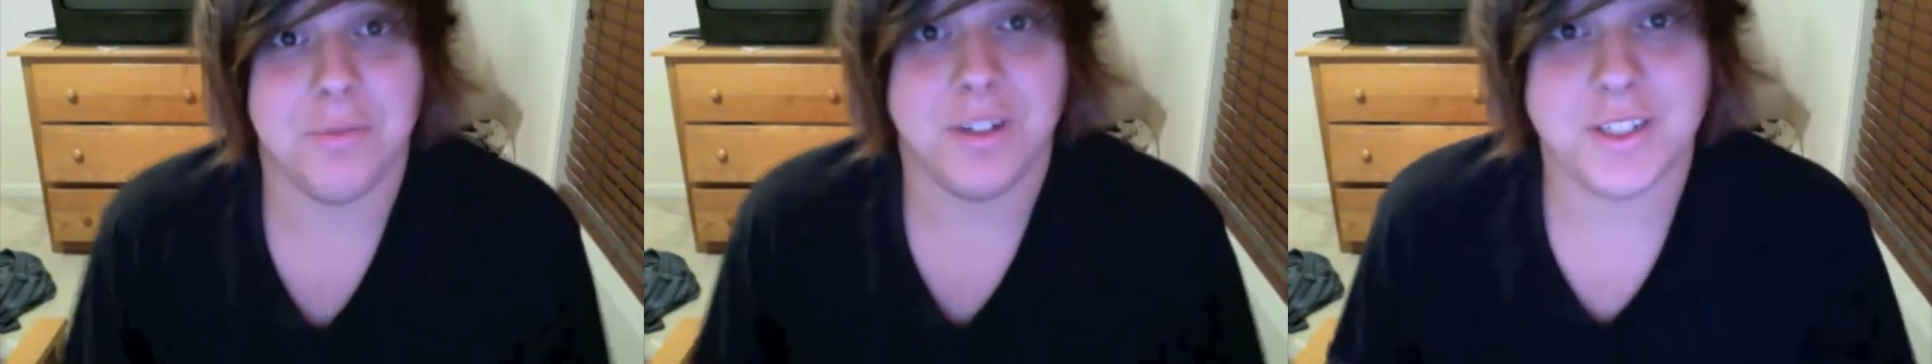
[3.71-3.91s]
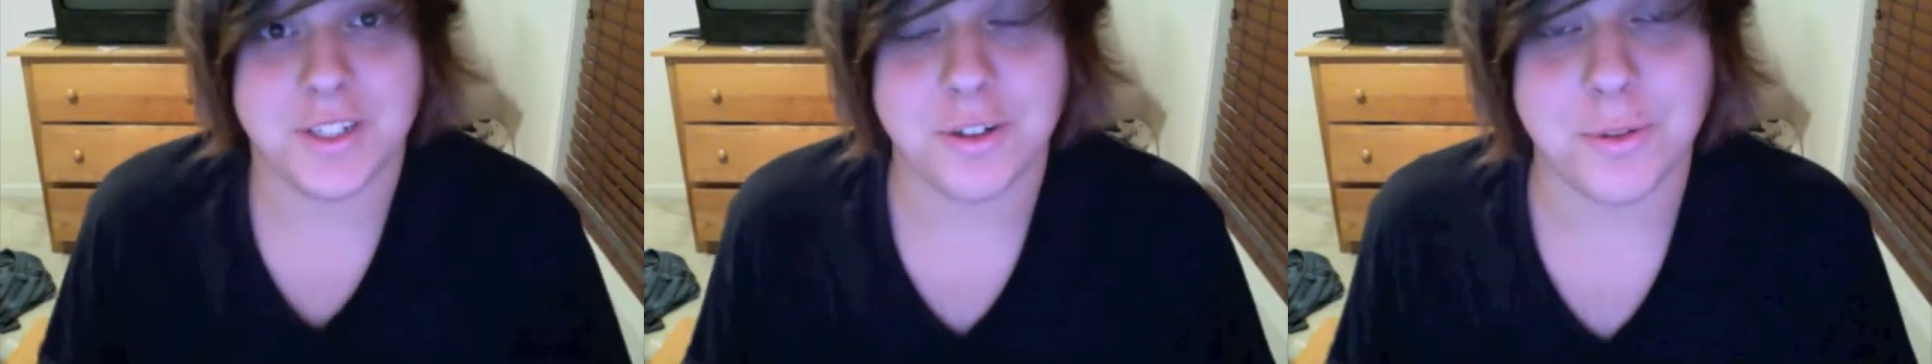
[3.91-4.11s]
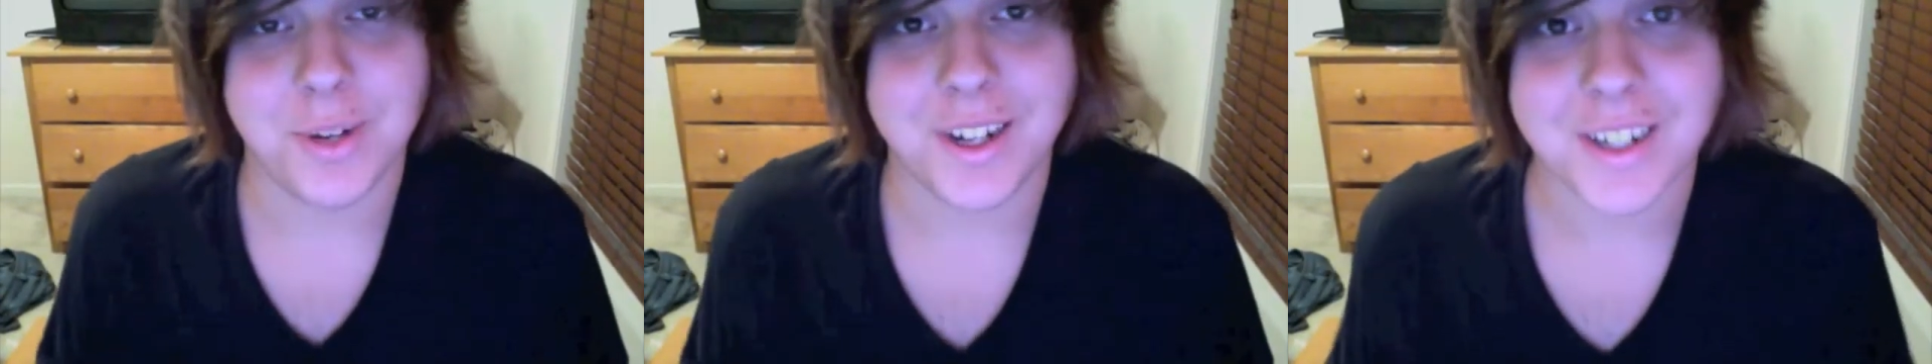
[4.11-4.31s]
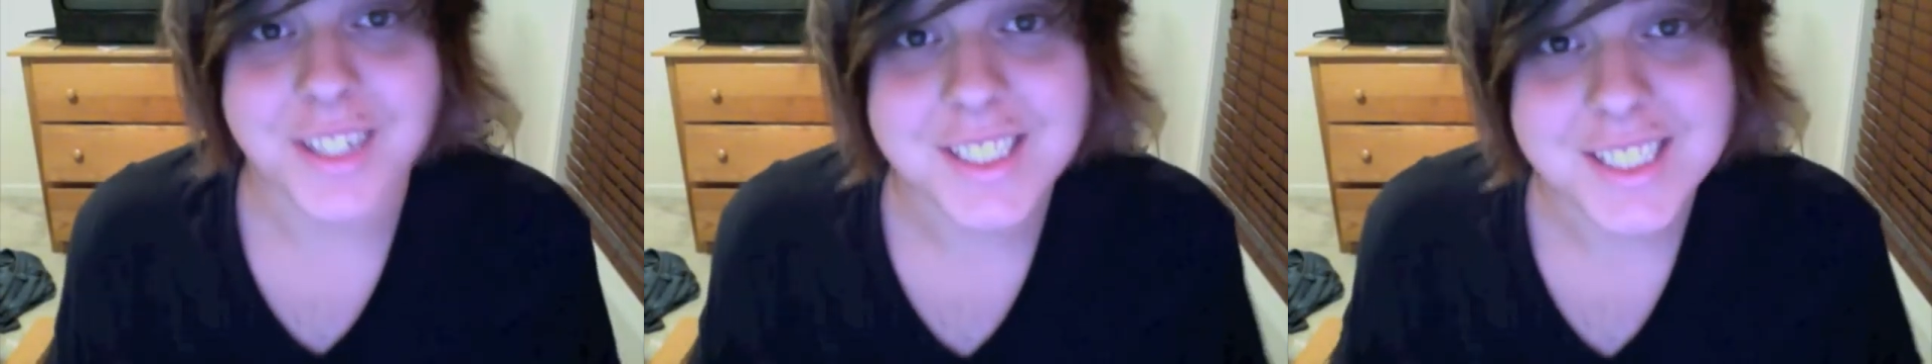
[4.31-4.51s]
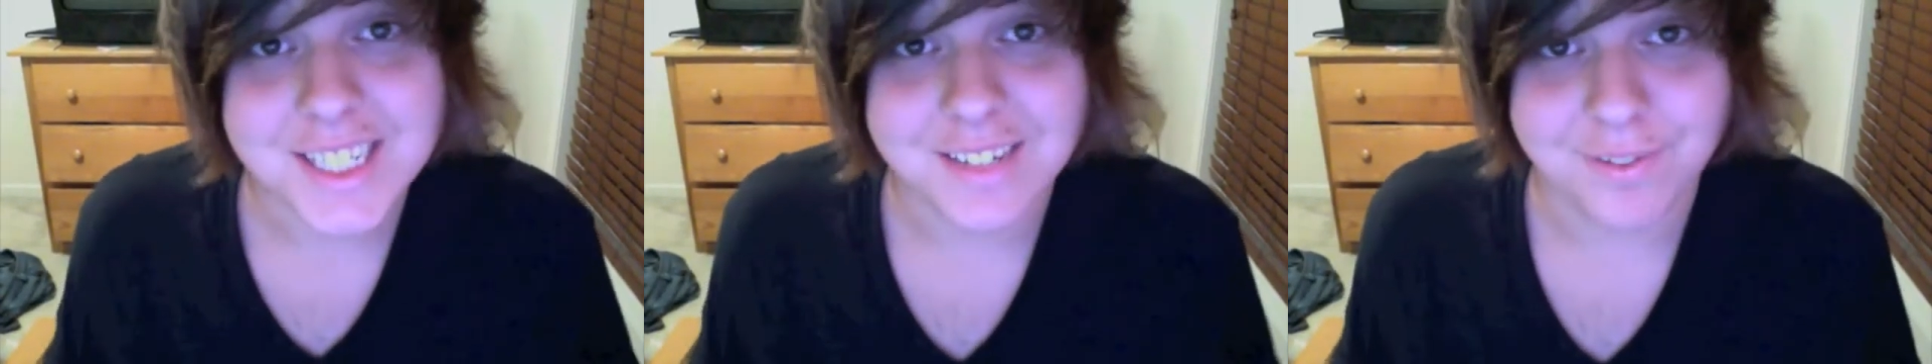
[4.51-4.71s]
It's so weird to
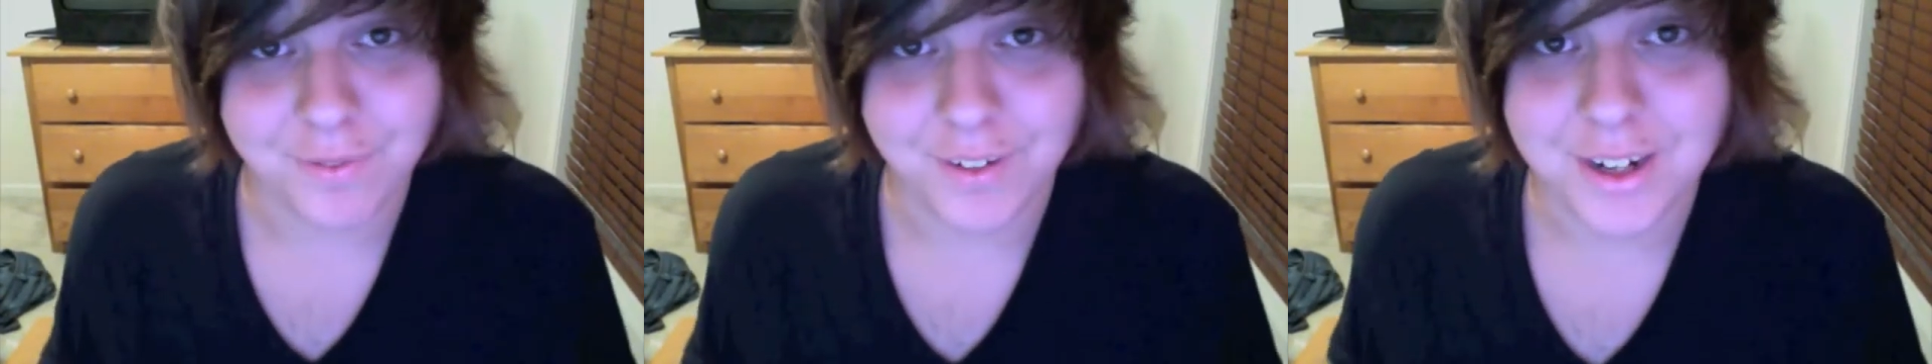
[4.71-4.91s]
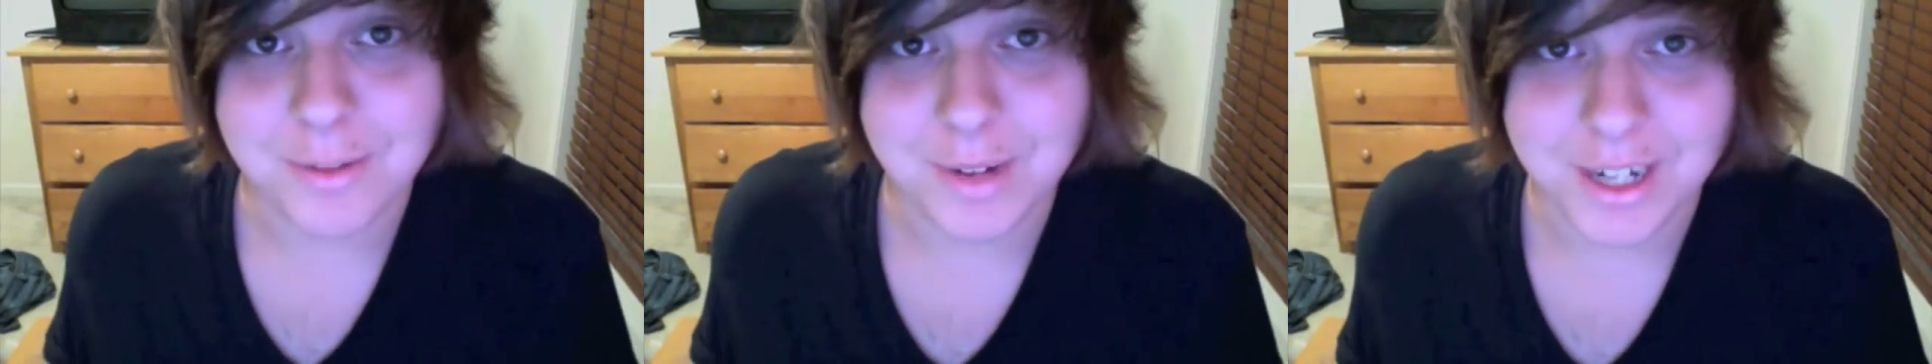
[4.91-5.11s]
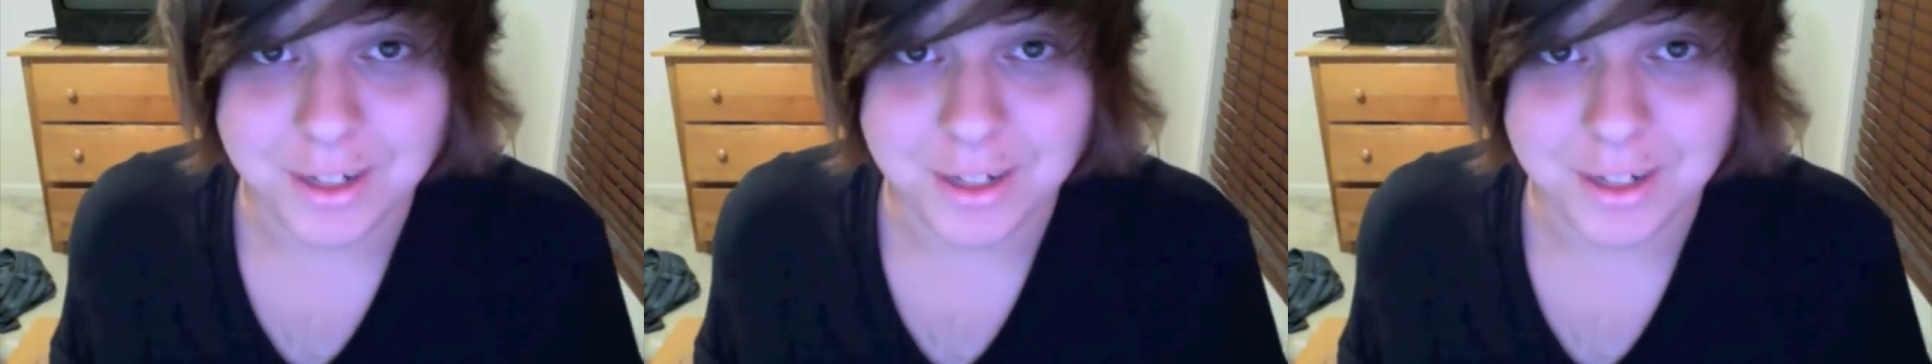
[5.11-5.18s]
sit in front of my